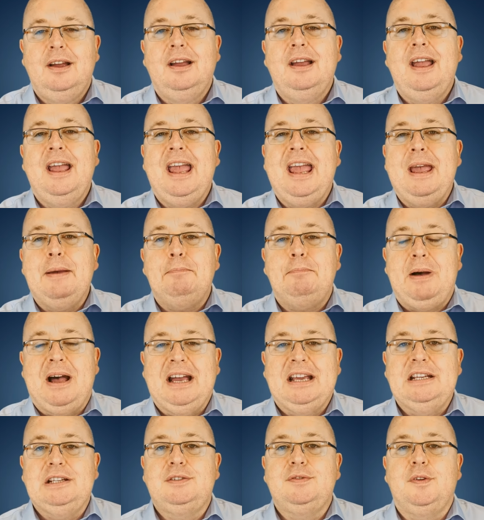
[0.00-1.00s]
It
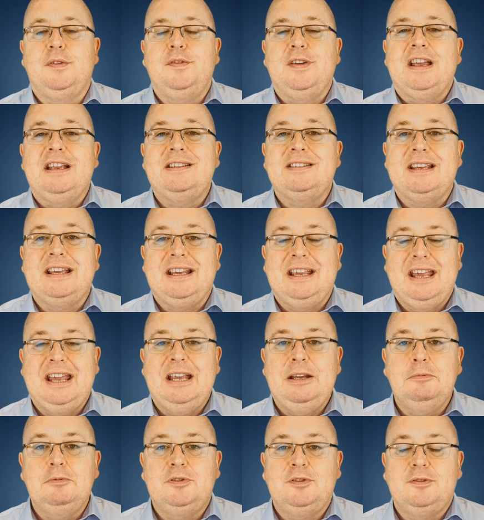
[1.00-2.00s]
pays for things, it
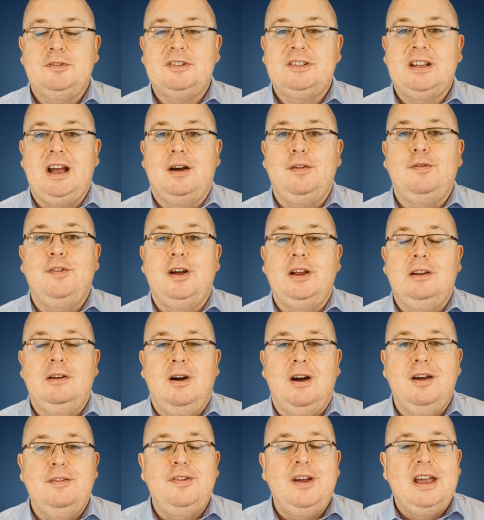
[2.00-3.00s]
keeps stuff
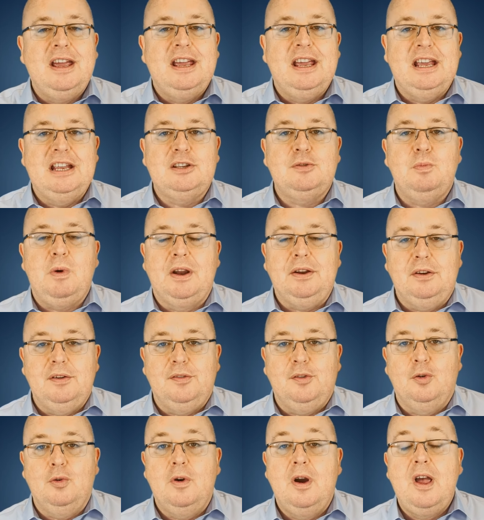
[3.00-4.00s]
alive, it's
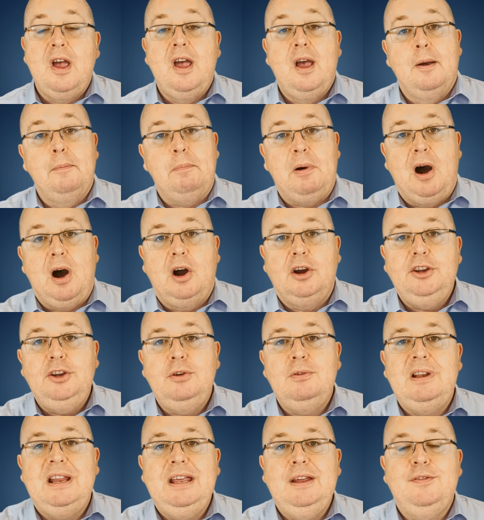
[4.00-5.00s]
wonderful. But are
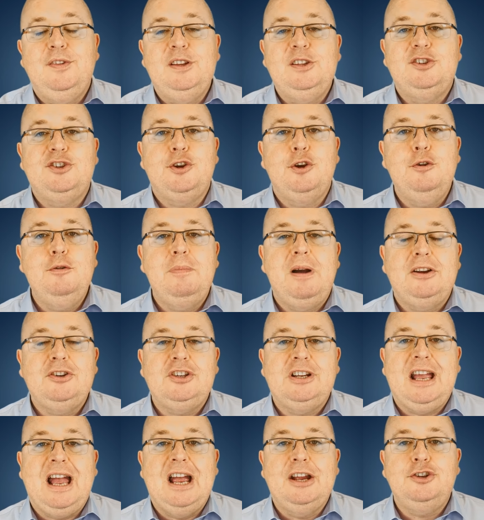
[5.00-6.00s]
you leaving too much
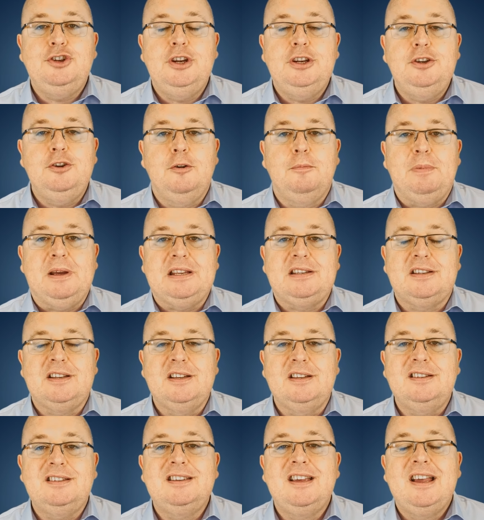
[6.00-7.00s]
cash in your
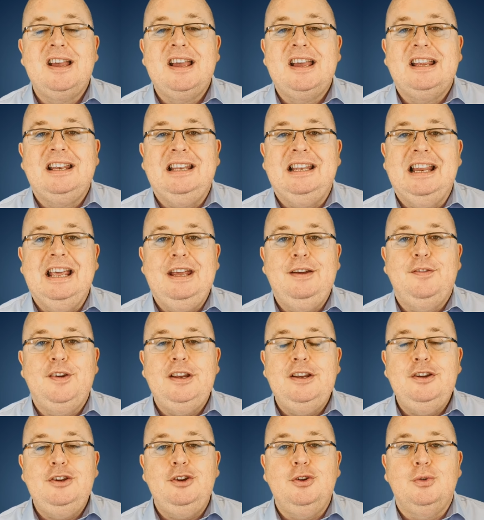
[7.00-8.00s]
business,
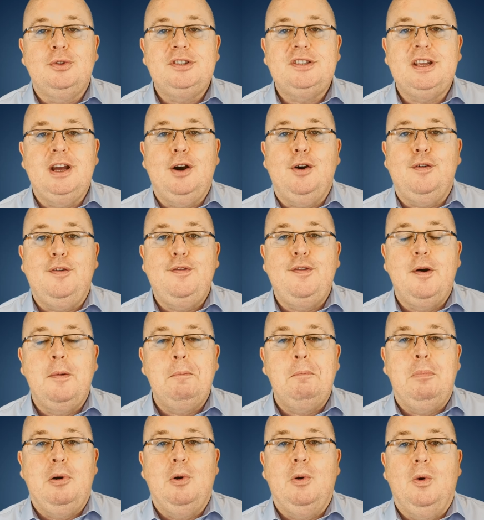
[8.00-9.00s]
leaving yourself
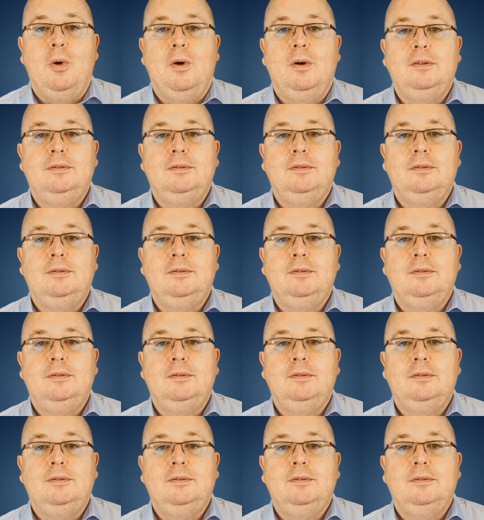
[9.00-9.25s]
poor?